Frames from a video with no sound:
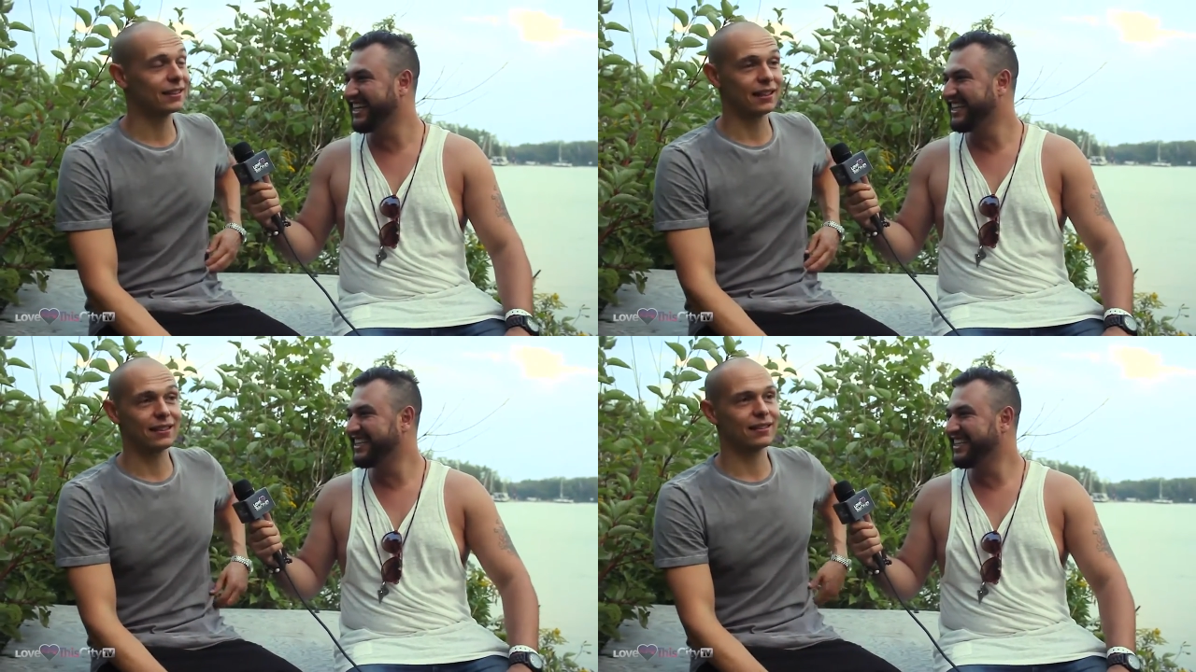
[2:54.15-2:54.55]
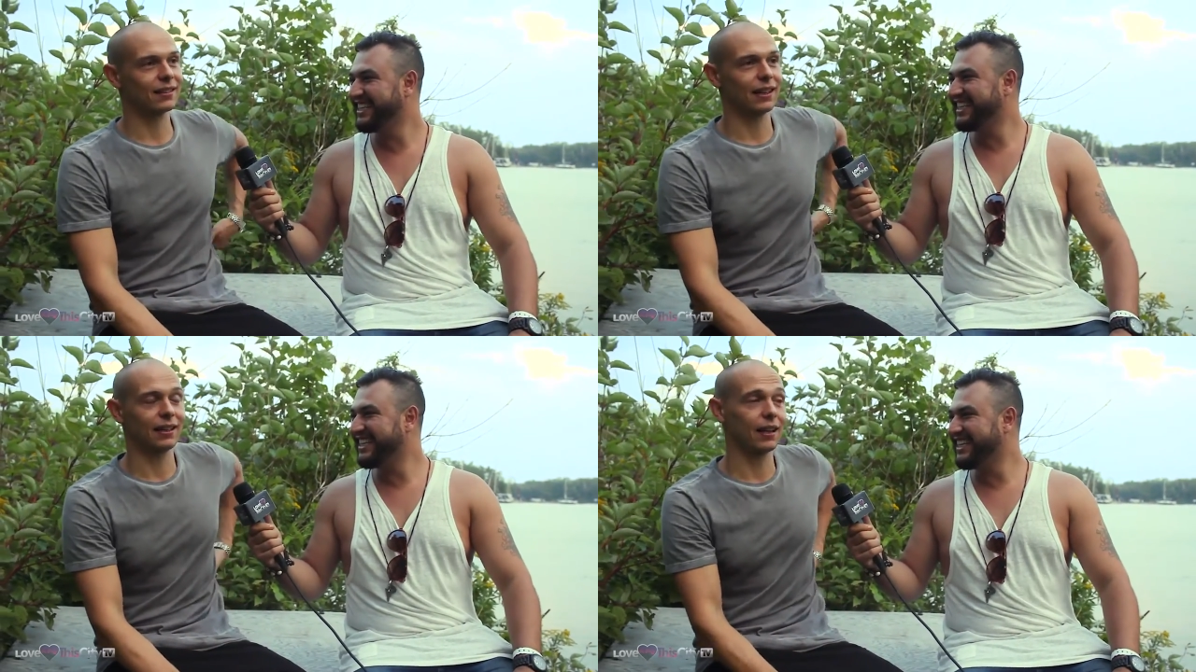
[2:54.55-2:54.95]
Speaker 1: that's
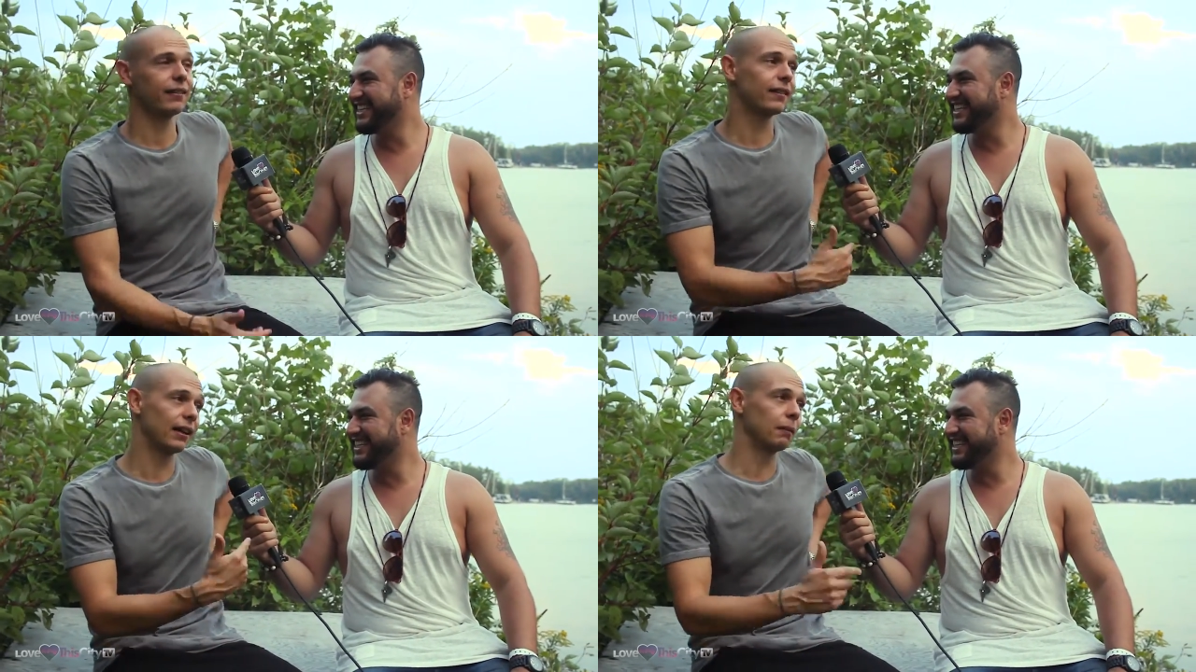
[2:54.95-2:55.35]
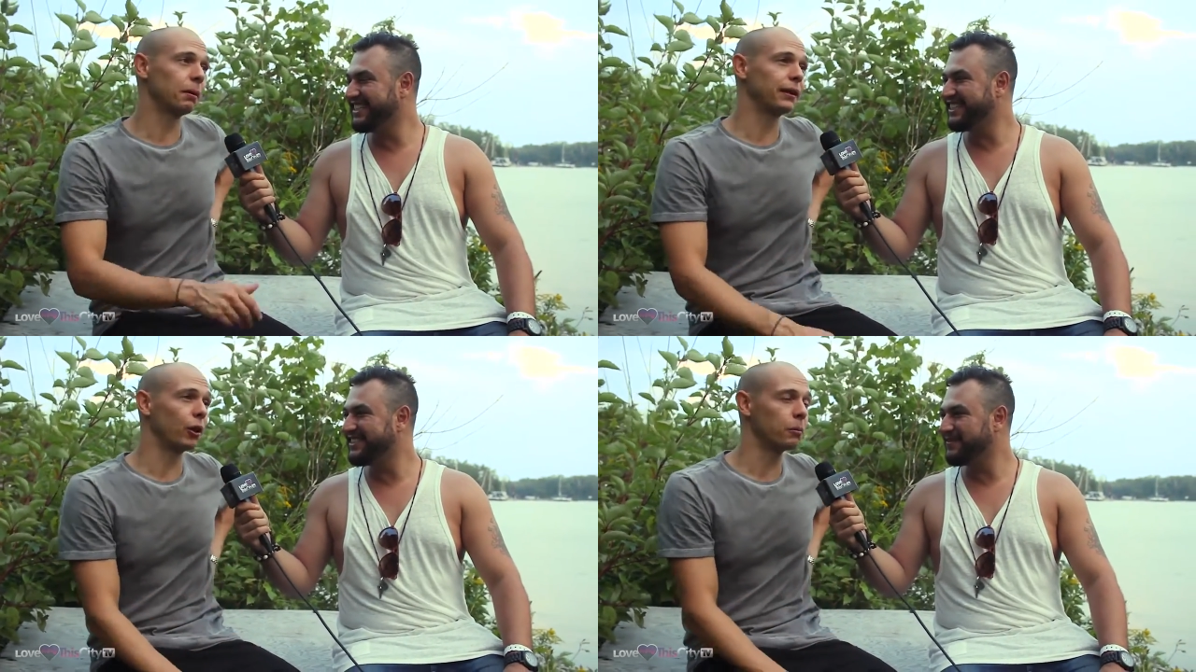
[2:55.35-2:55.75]
like yesterday. I
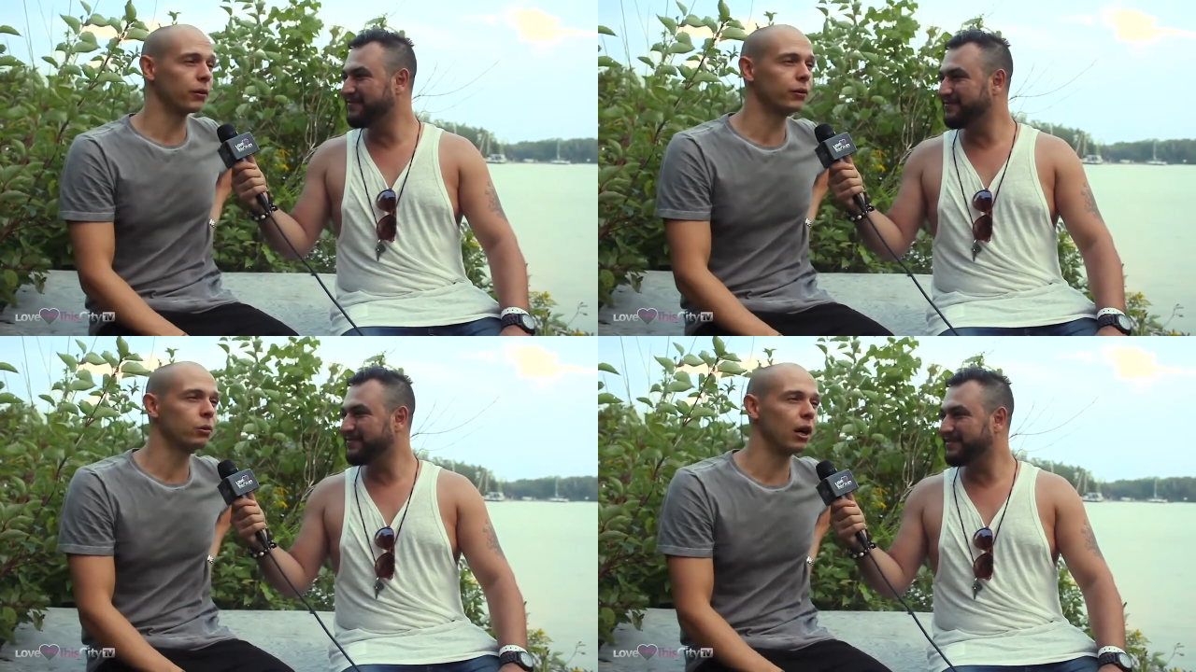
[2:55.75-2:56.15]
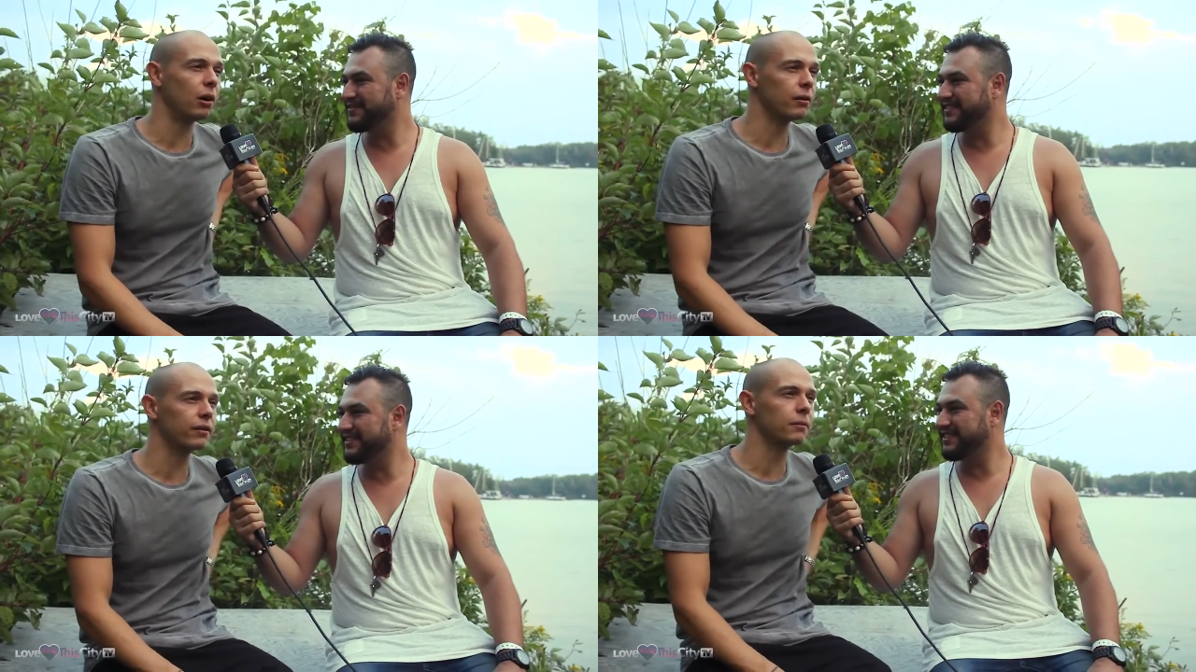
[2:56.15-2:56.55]
played almost 2
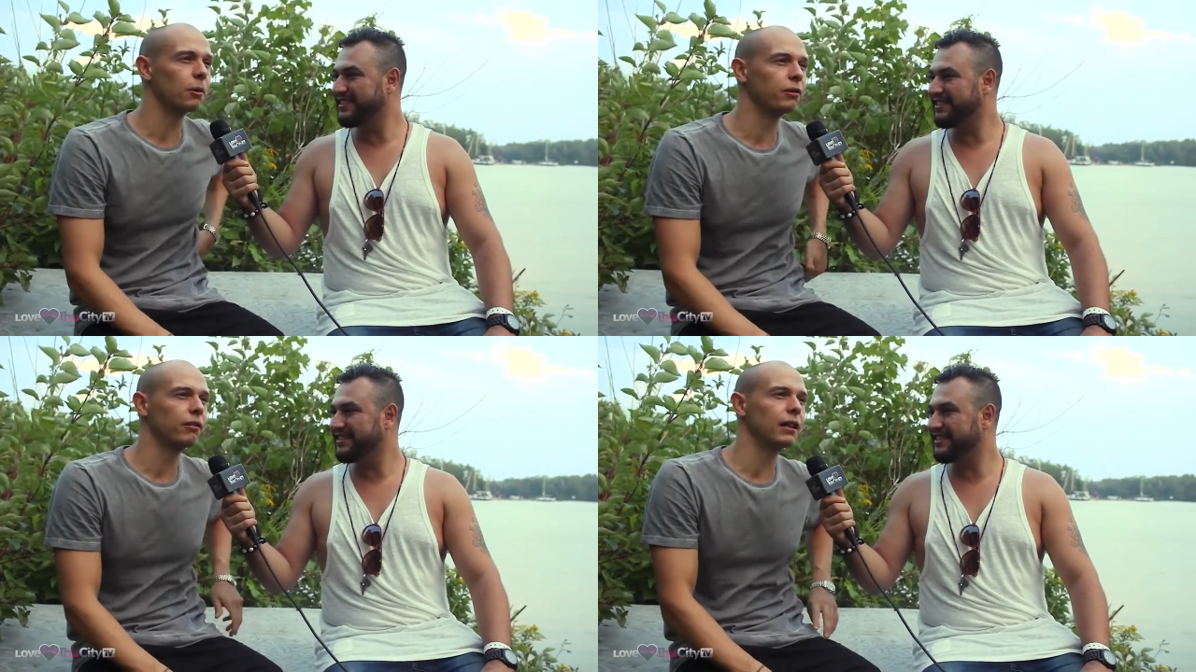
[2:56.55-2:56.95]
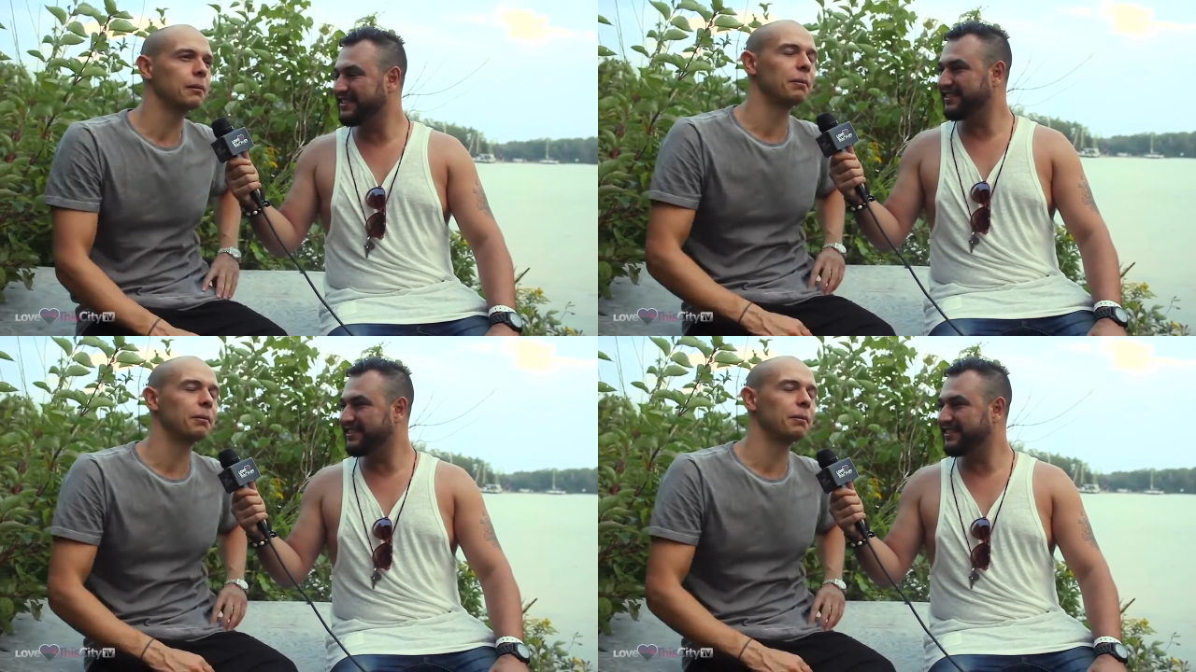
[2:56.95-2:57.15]
hours in Montreal.